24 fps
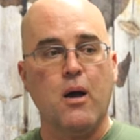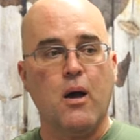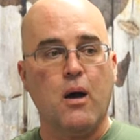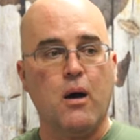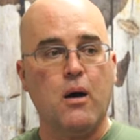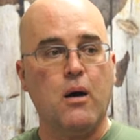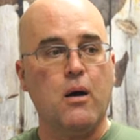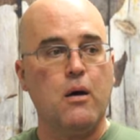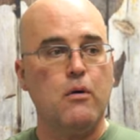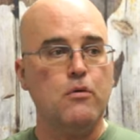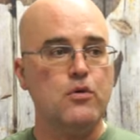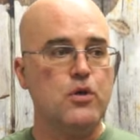
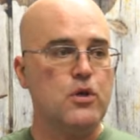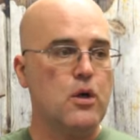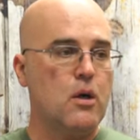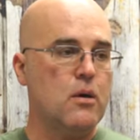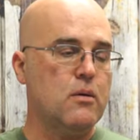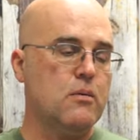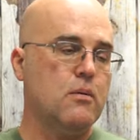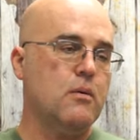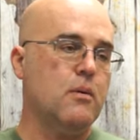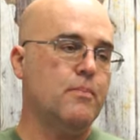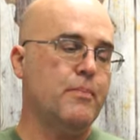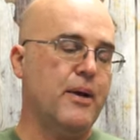Uh, so
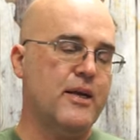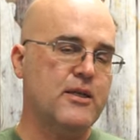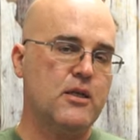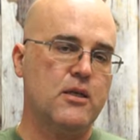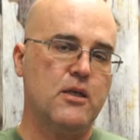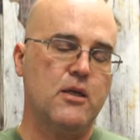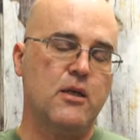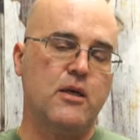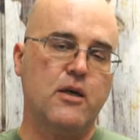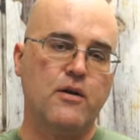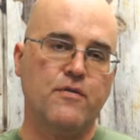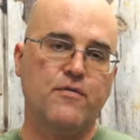
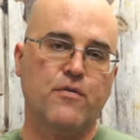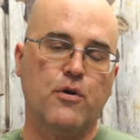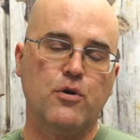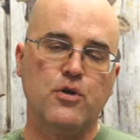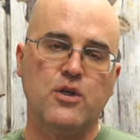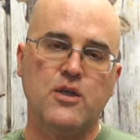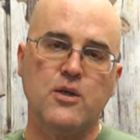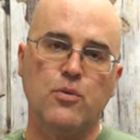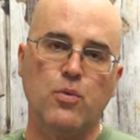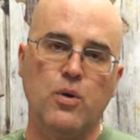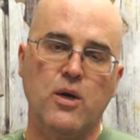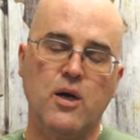basically
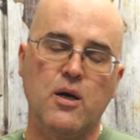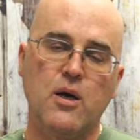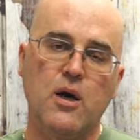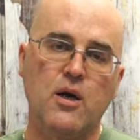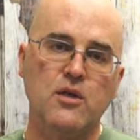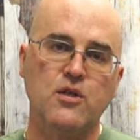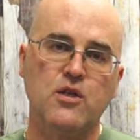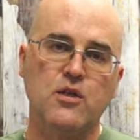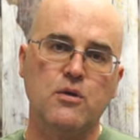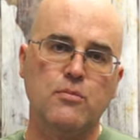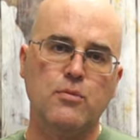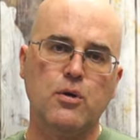conversing with a
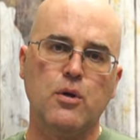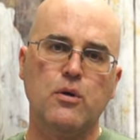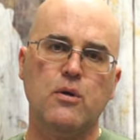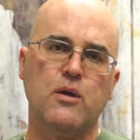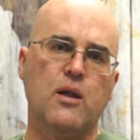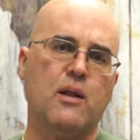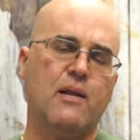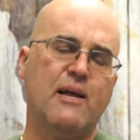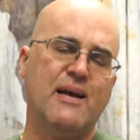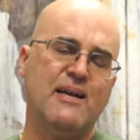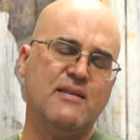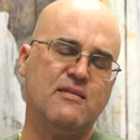customer in
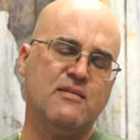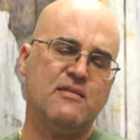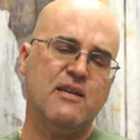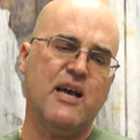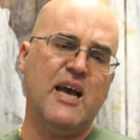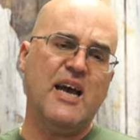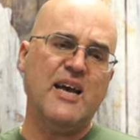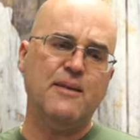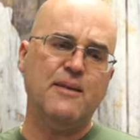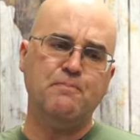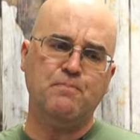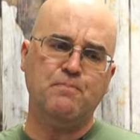the last
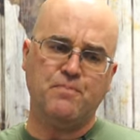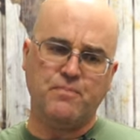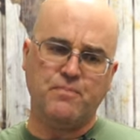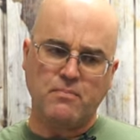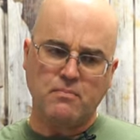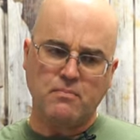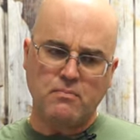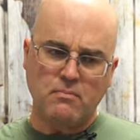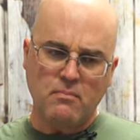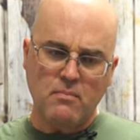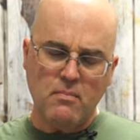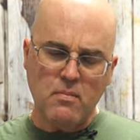day
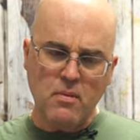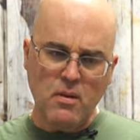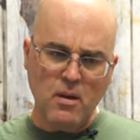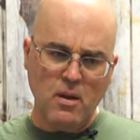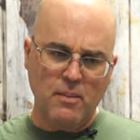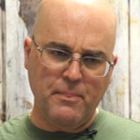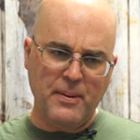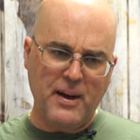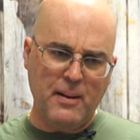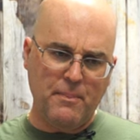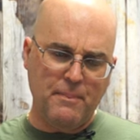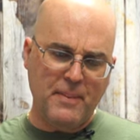
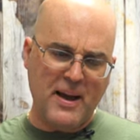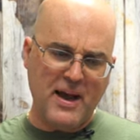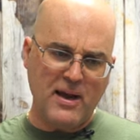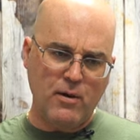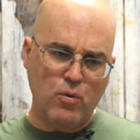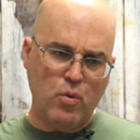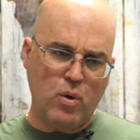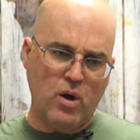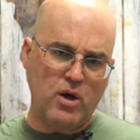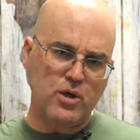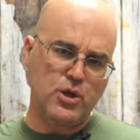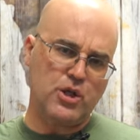about
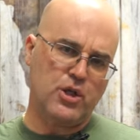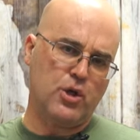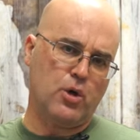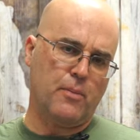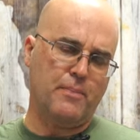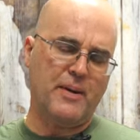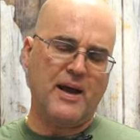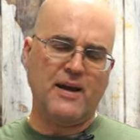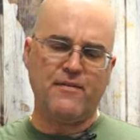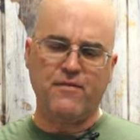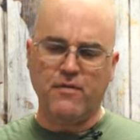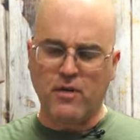backwashing or
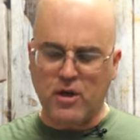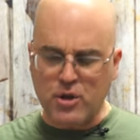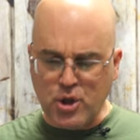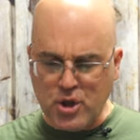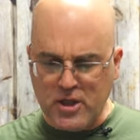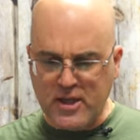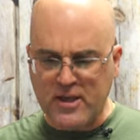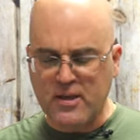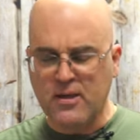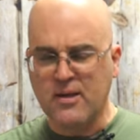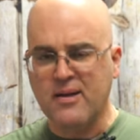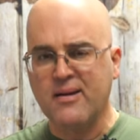
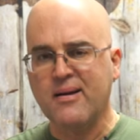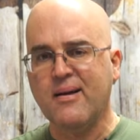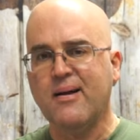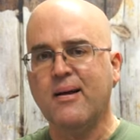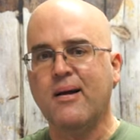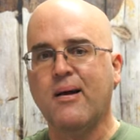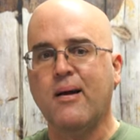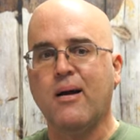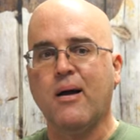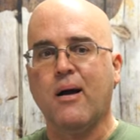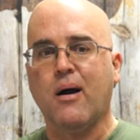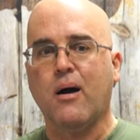backflushing.
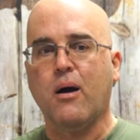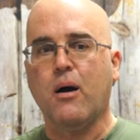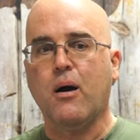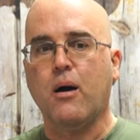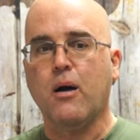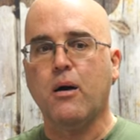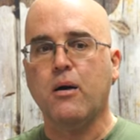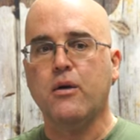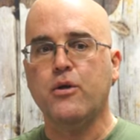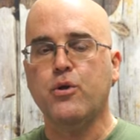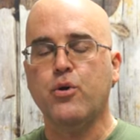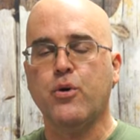
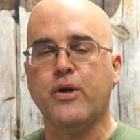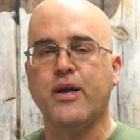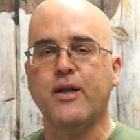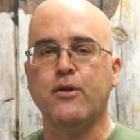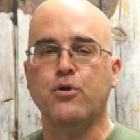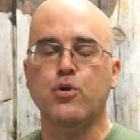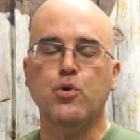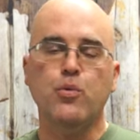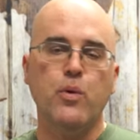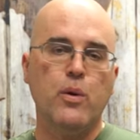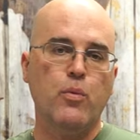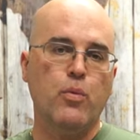Uh, you can
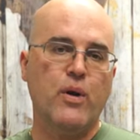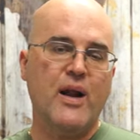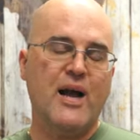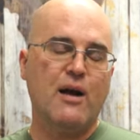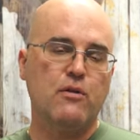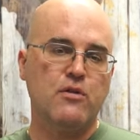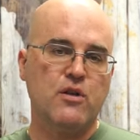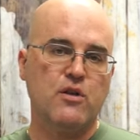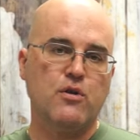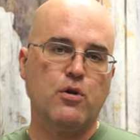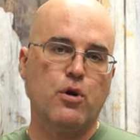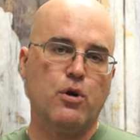do it without
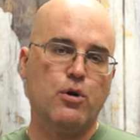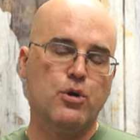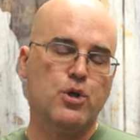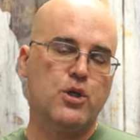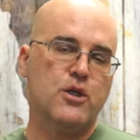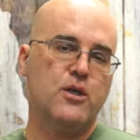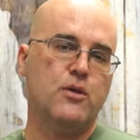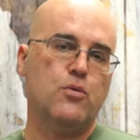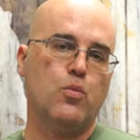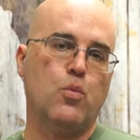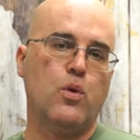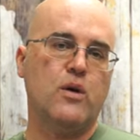
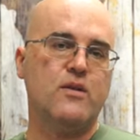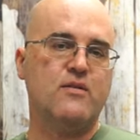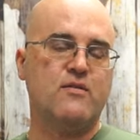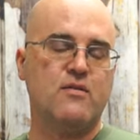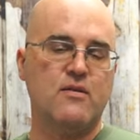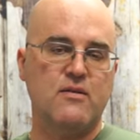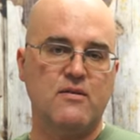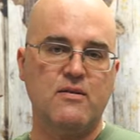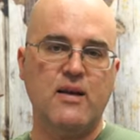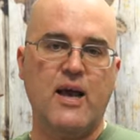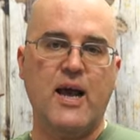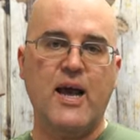detergent once a
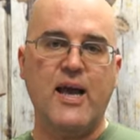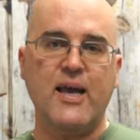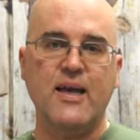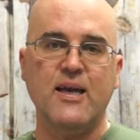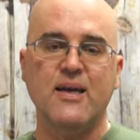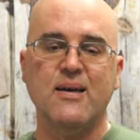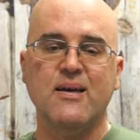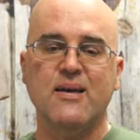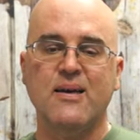day.